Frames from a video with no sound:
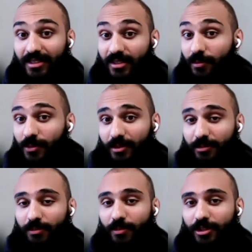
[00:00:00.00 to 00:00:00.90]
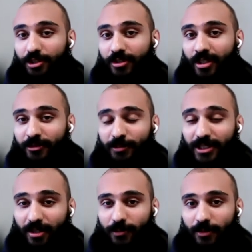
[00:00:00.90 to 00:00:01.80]
And hey, sometimes it might
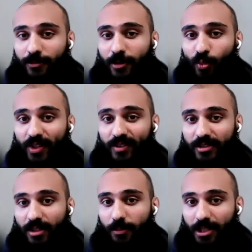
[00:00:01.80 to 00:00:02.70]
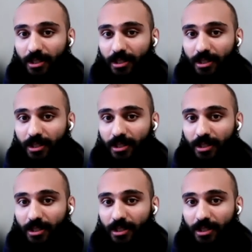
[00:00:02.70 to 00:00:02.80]
not be something from within.